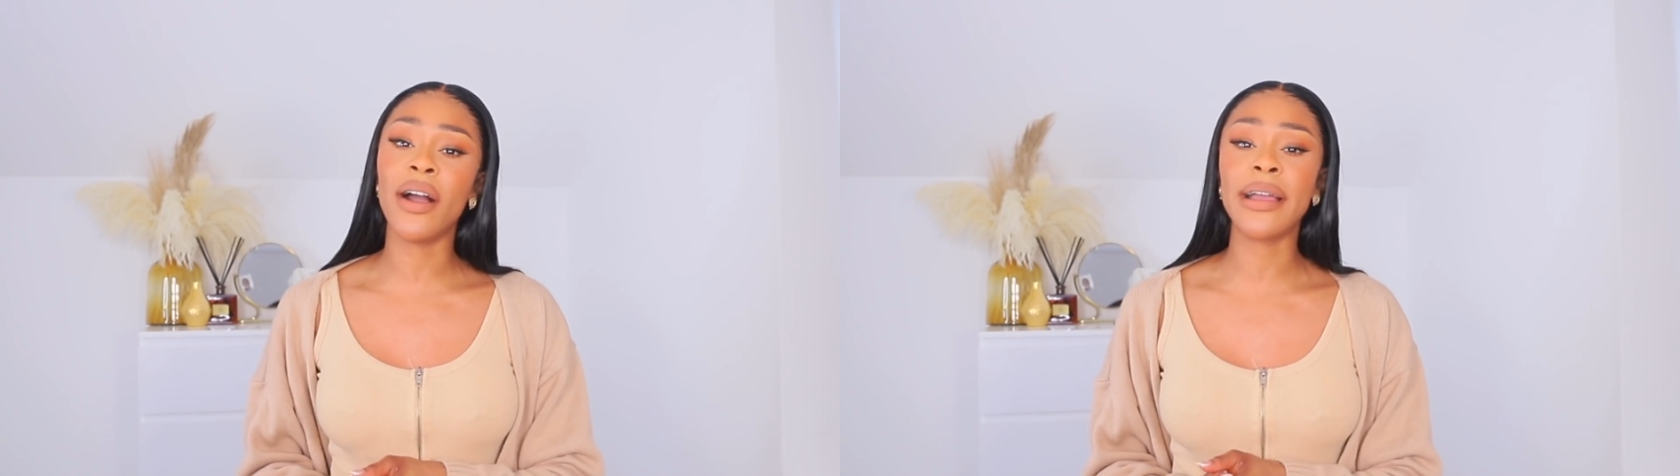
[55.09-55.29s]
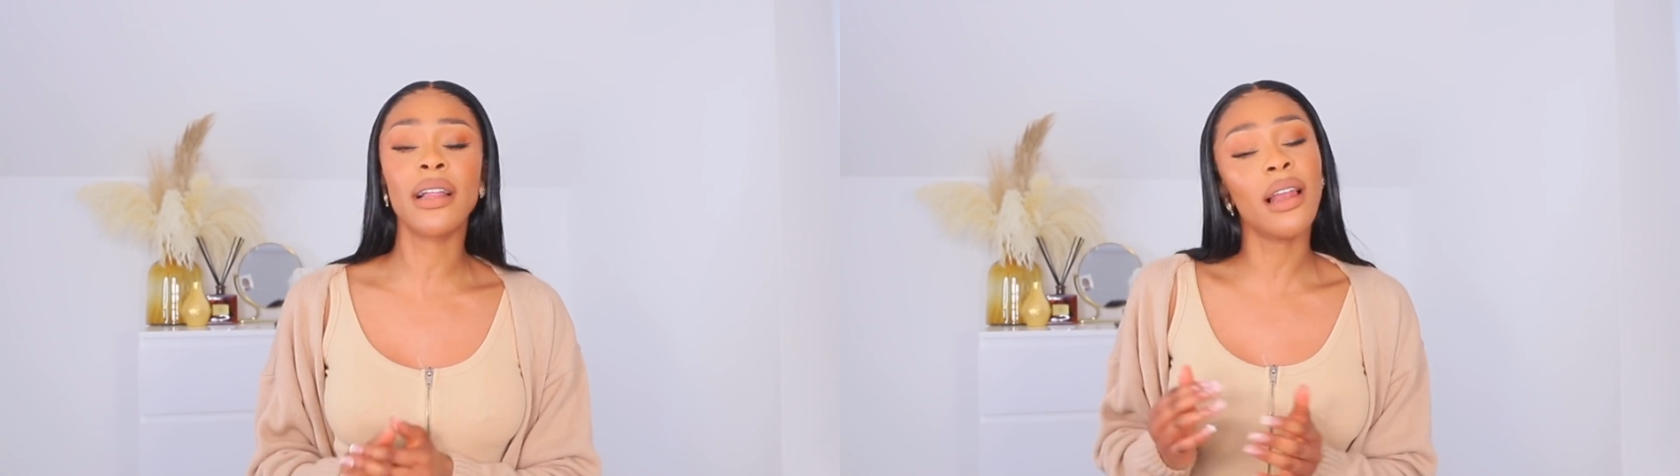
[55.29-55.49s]

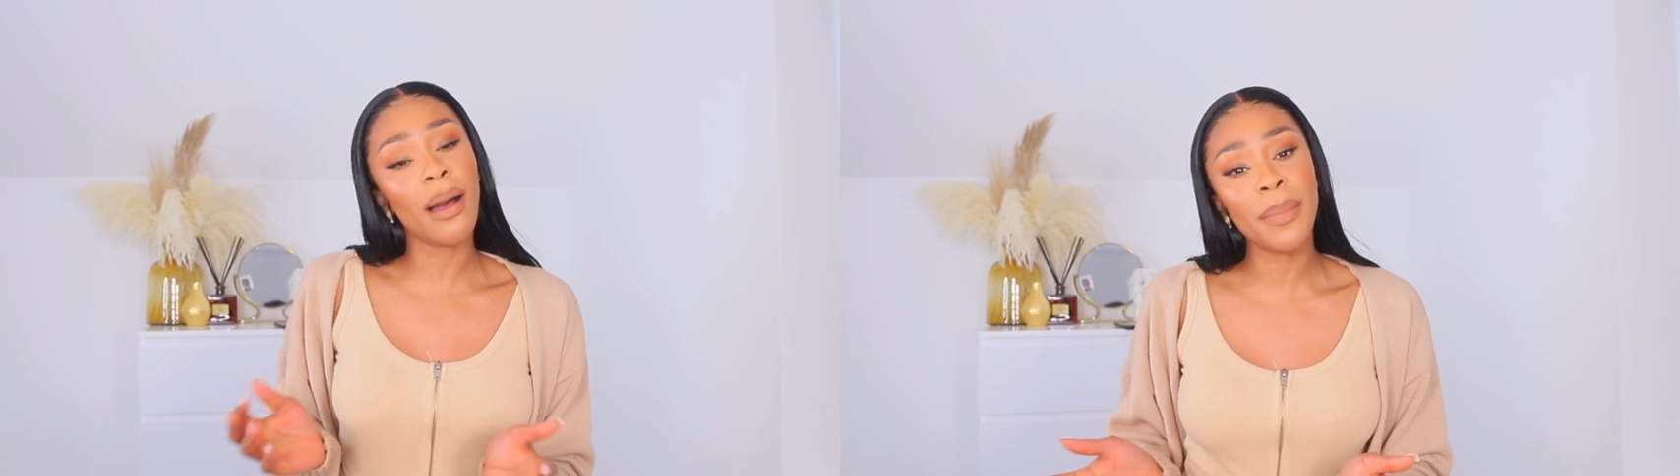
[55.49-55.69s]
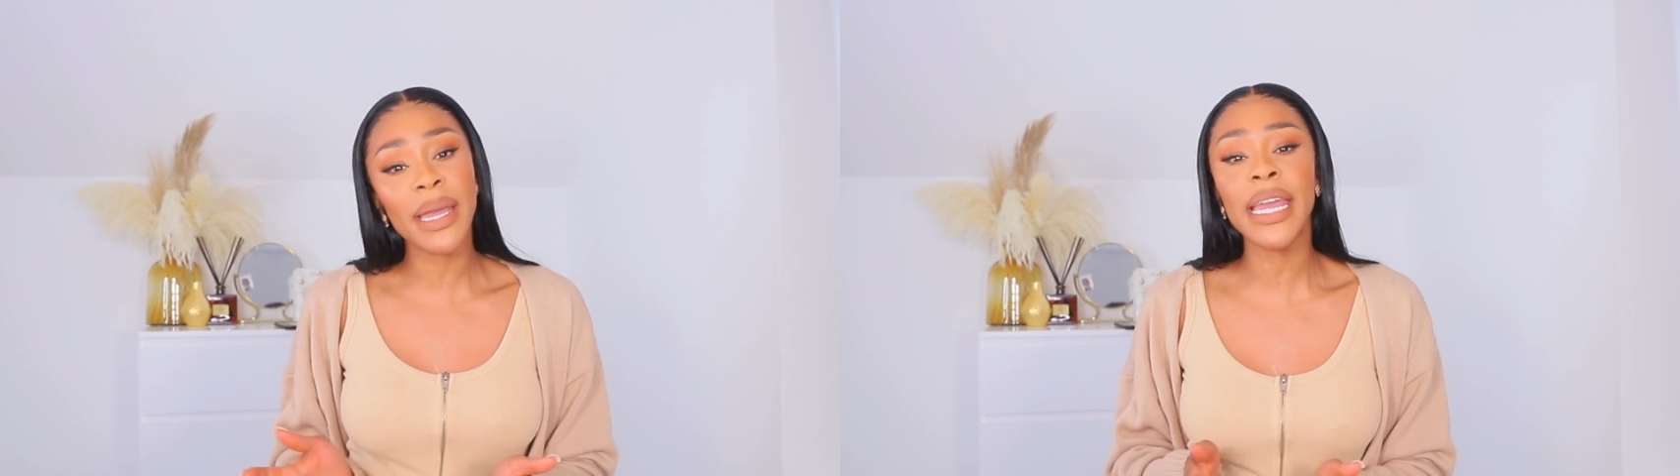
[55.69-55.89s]
like
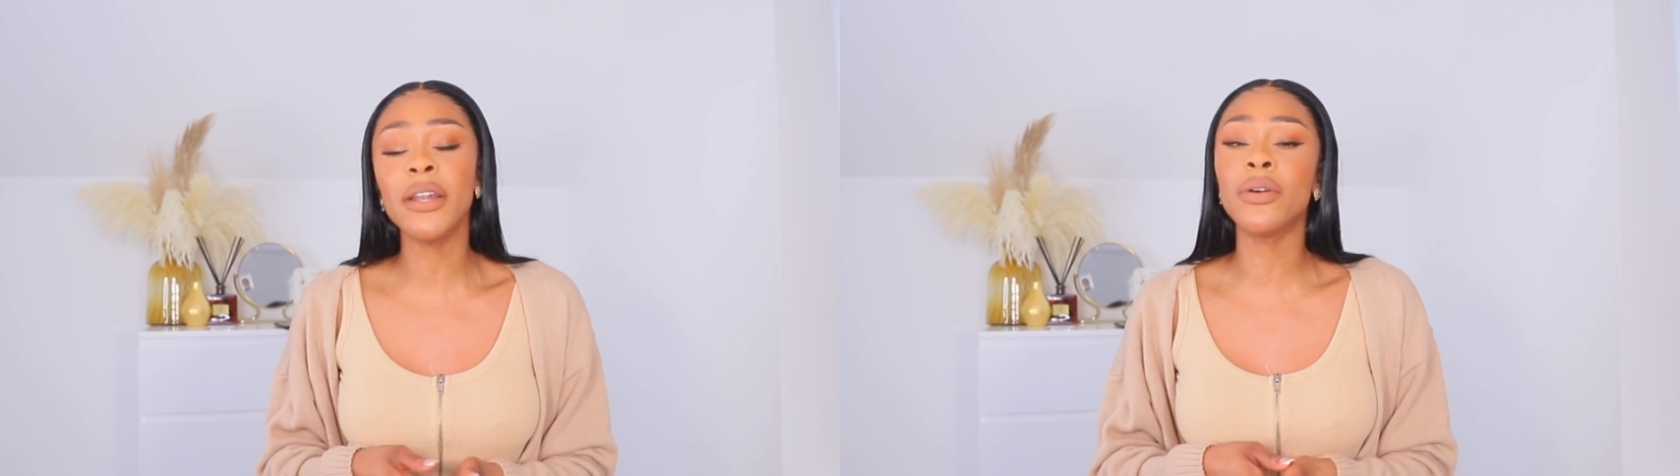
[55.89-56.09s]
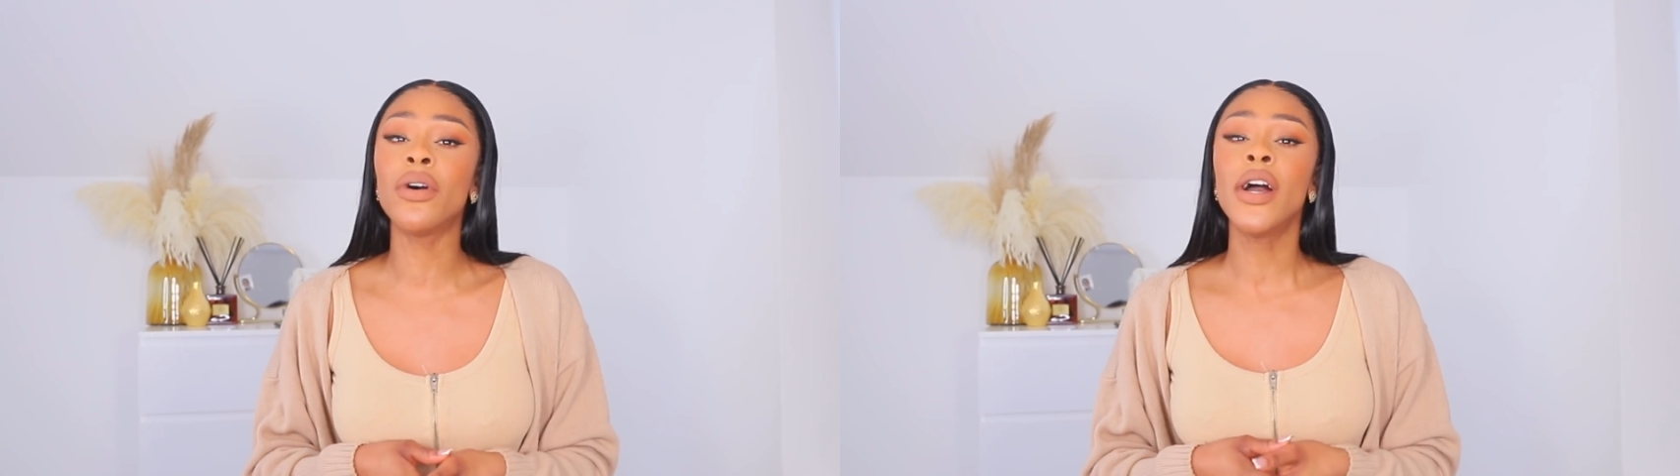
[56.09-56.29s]

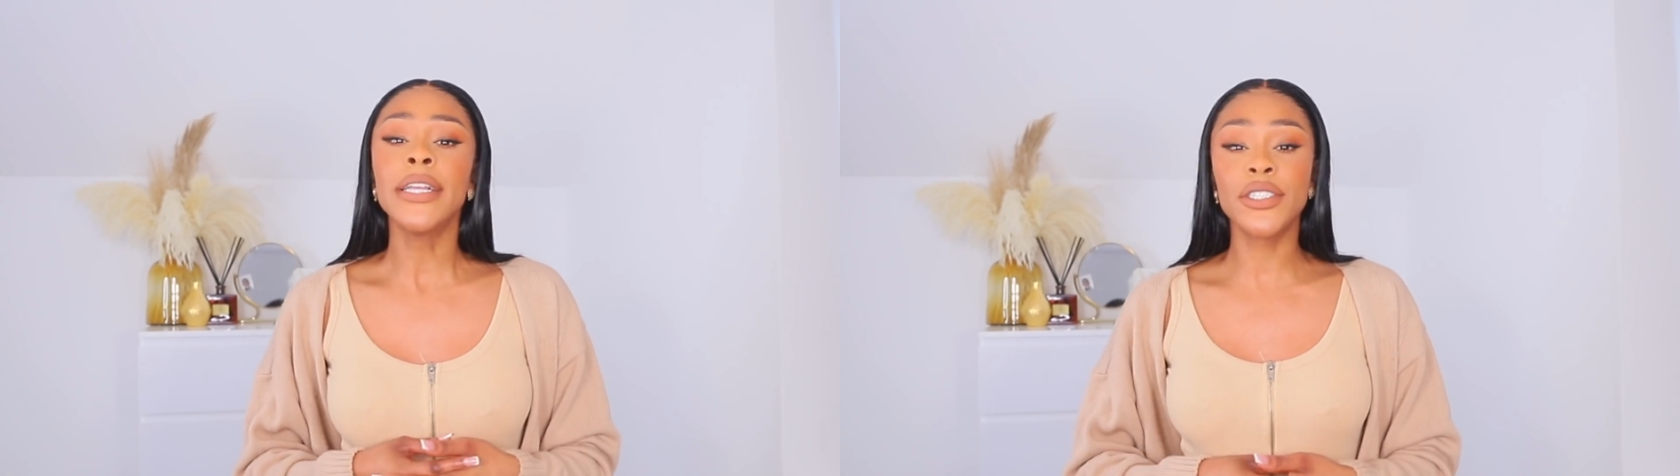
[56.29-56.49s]
clubbing, or